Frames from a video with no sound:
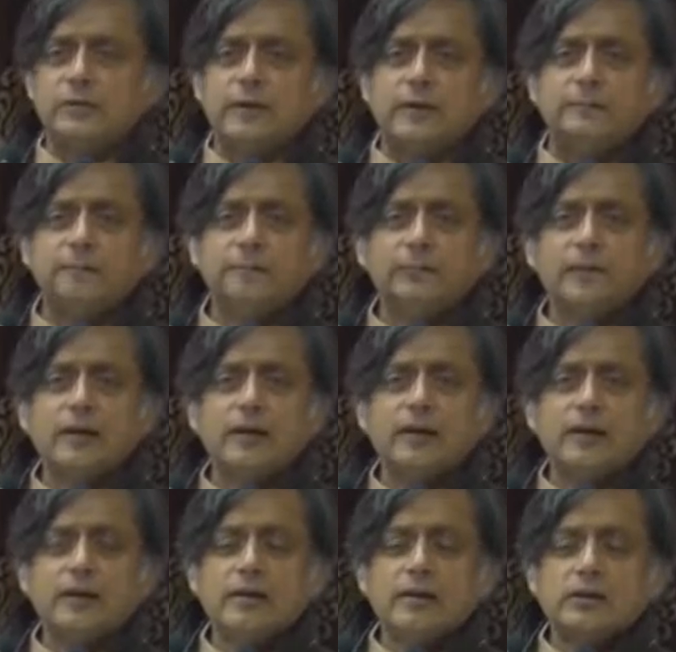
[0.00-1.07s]
run.
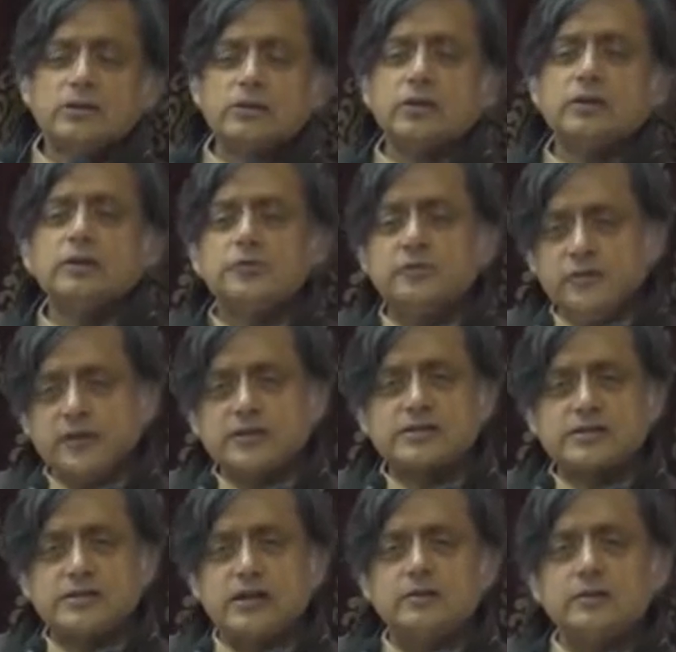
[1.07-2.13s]
So in the
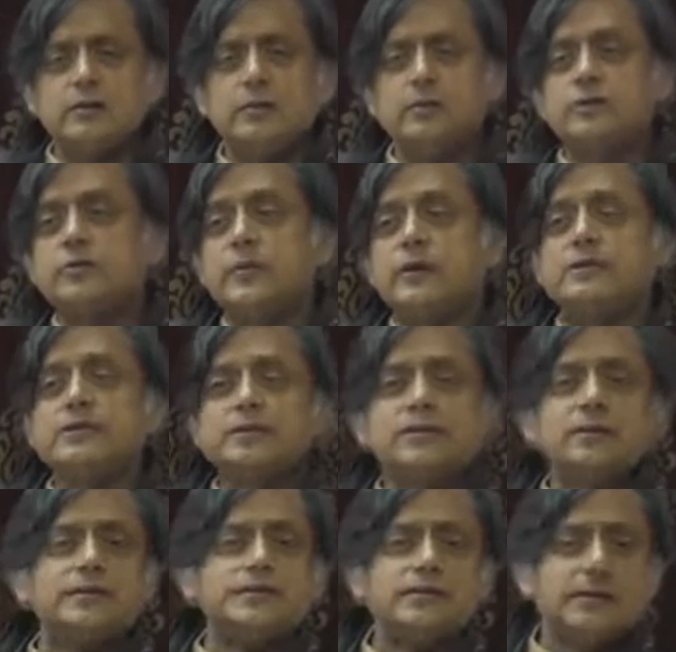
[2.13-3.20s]
first round, there may be 20,
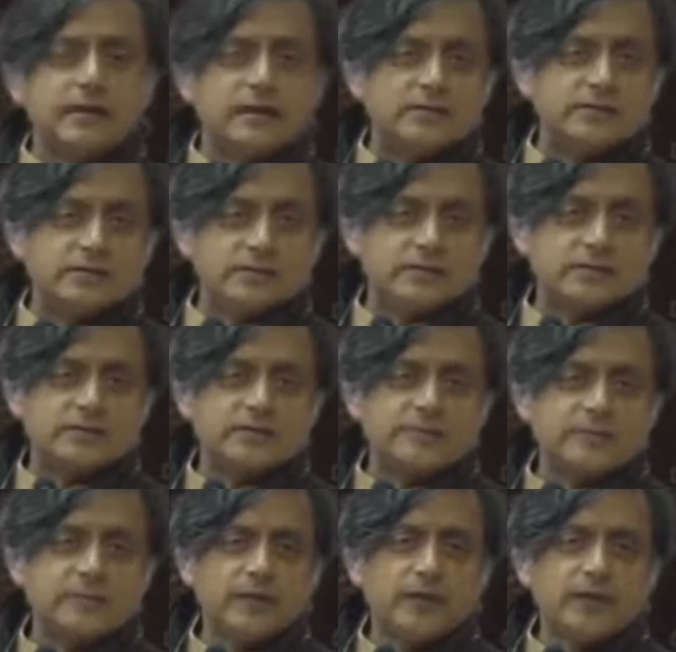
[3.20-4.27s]
30 candidates.
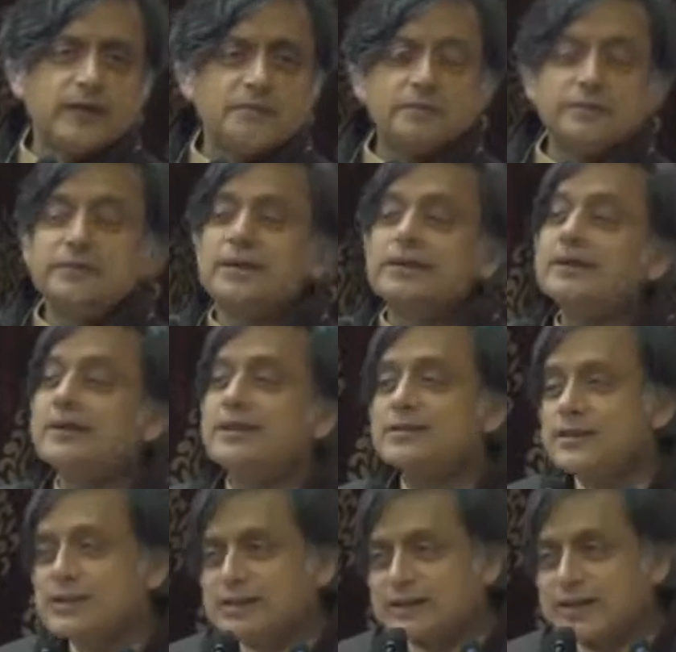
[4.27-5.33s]
But then there is
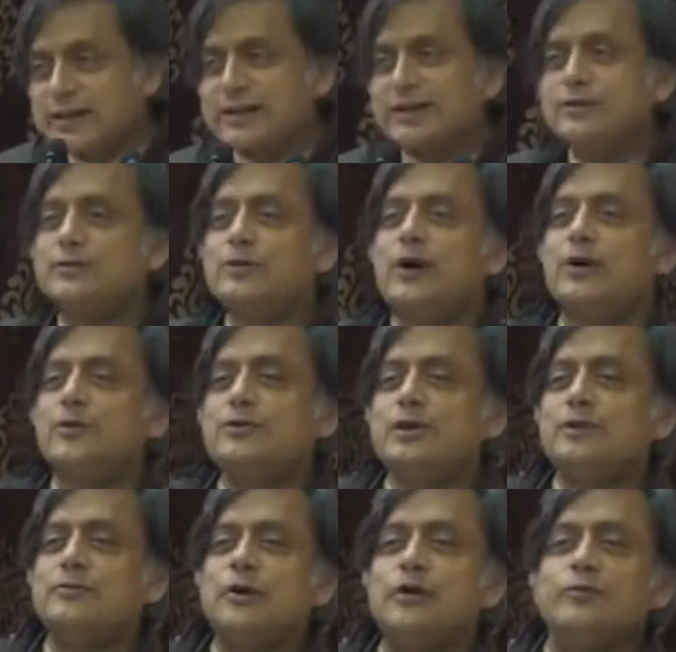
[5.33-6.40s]
a second round
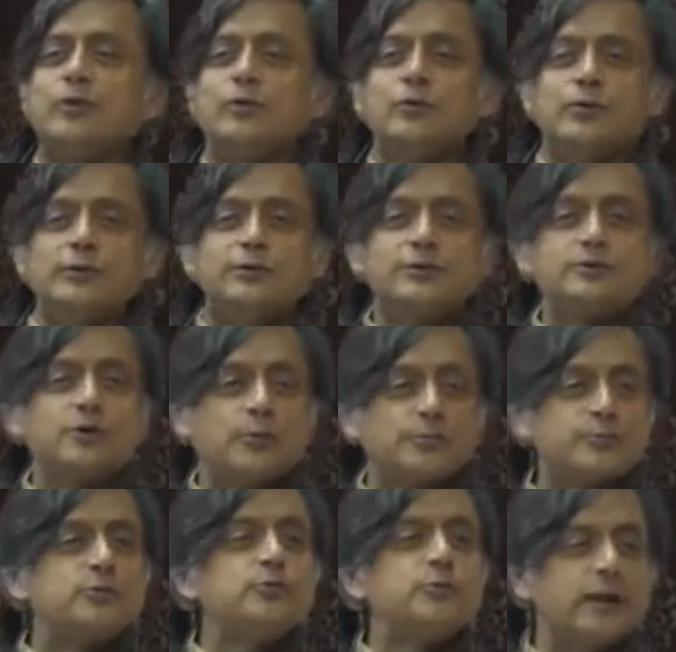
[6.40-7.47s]
involving only the
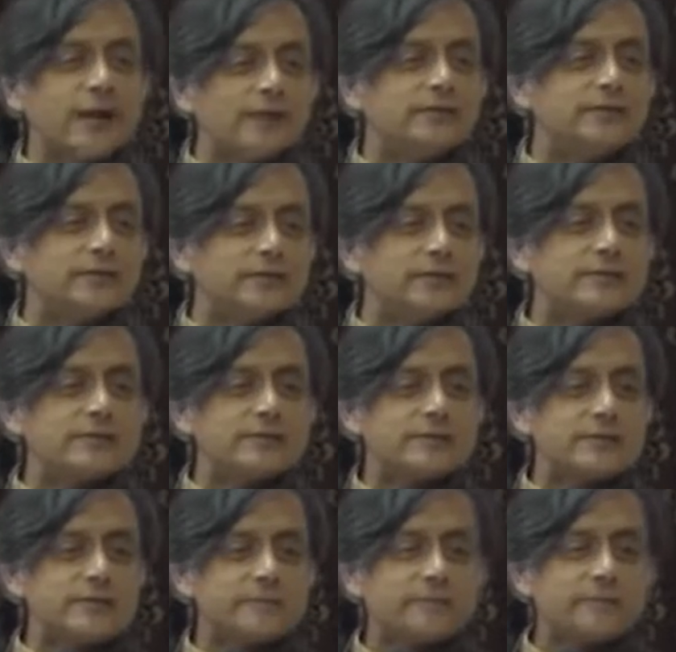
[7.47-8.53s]
top 2 candidates.
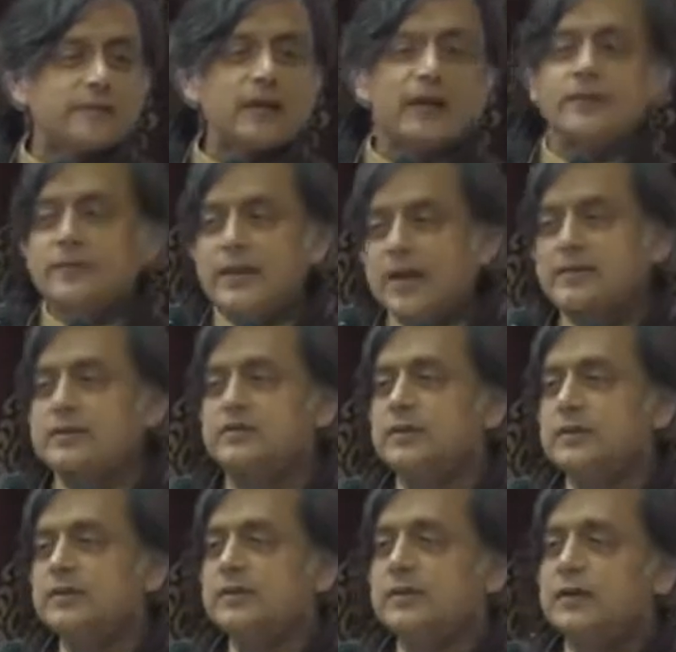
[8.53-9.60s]
And that is
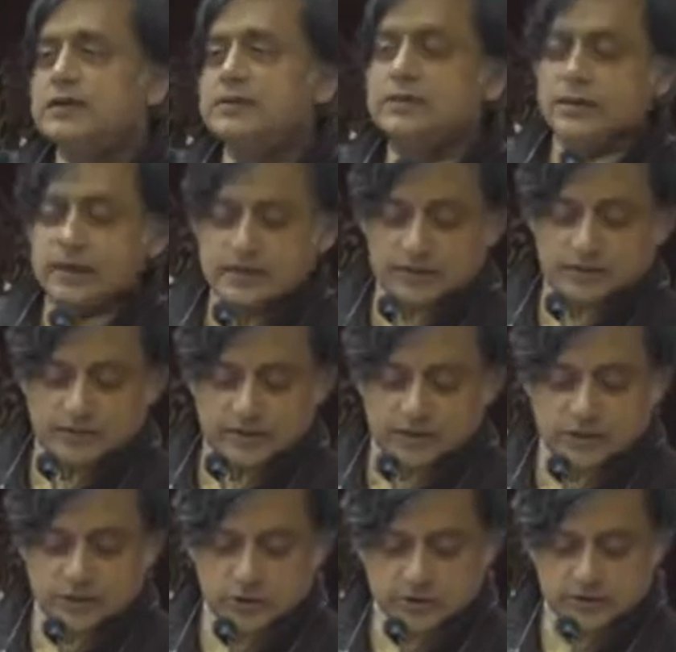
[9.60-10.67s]
when the nation gets a
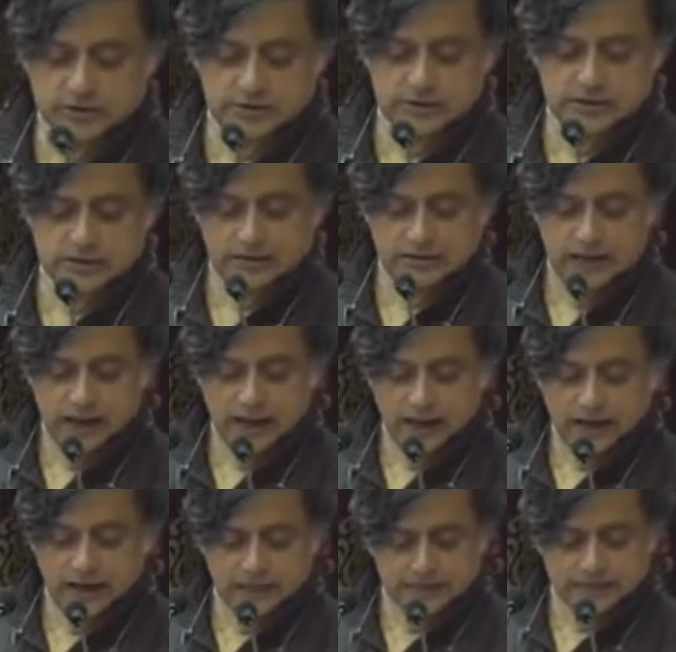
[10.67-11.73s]
real choice.
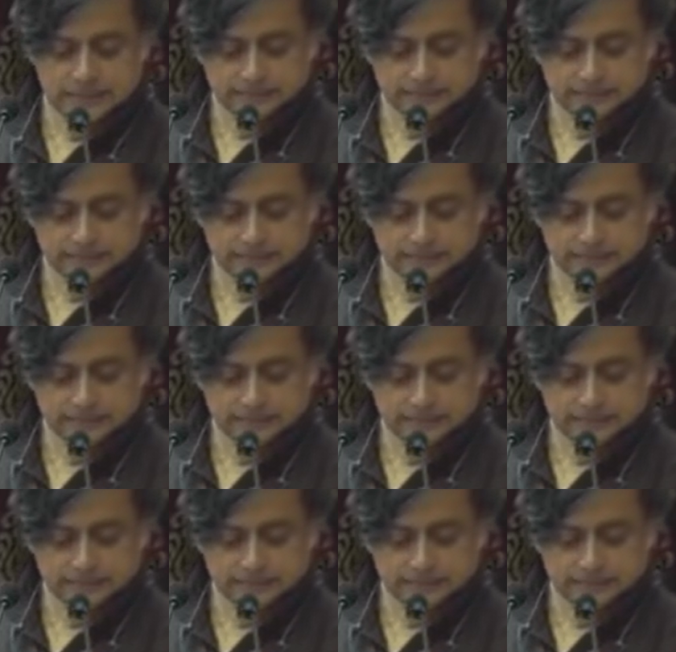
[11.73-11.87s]
And